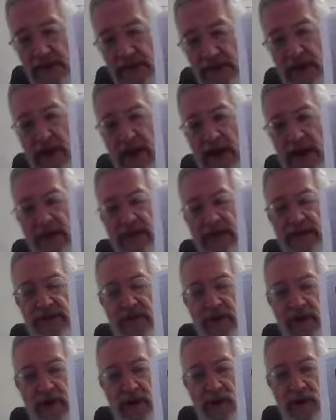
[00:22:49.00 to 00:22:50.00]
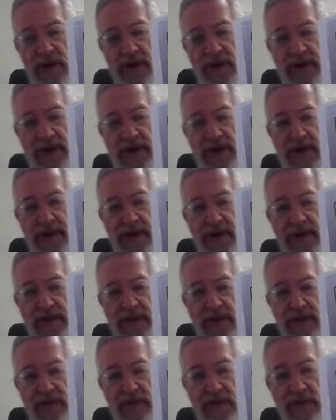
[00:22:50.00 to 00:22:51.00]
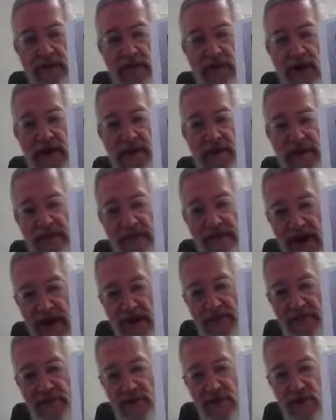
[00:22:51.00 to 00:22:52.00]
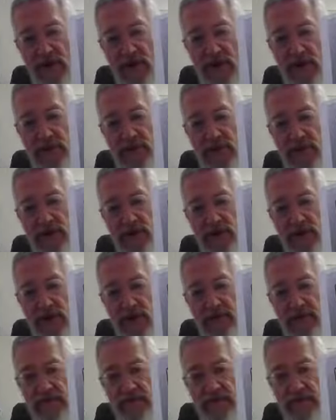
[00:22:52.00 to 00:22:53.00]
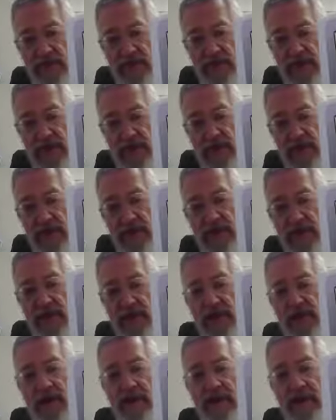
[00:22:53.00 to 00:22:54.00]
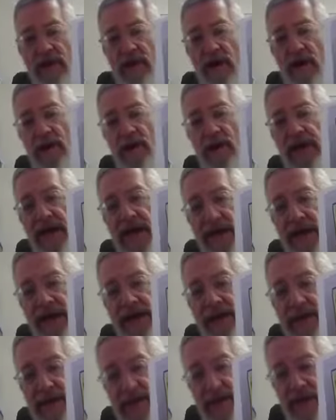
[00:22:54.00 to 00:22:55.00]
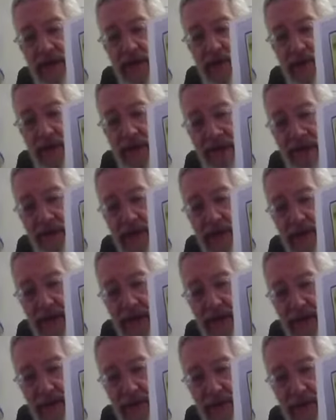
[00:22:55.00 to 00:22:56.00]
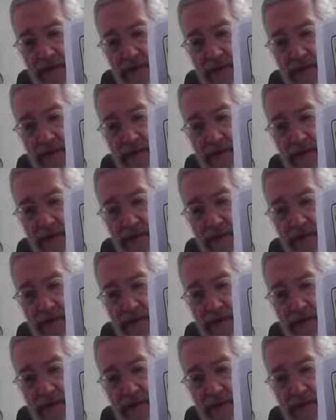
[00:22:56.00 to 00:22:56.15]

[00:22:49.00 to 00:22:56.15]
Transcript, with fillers: Besides the Kohen getting certain parts of every Korban Shlomim, the Kohen got an additional part.